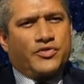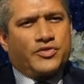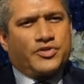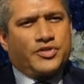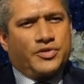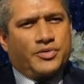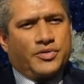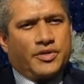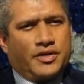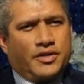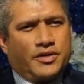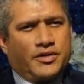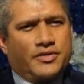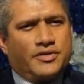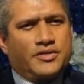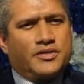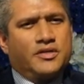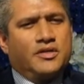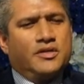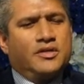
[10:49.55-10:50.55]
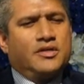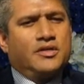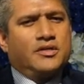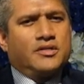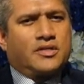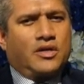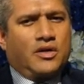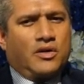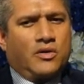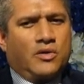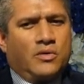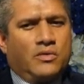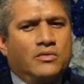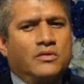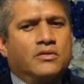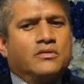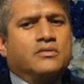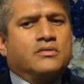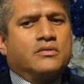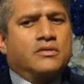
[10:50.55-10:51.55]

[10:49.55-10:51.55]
for 2 years. So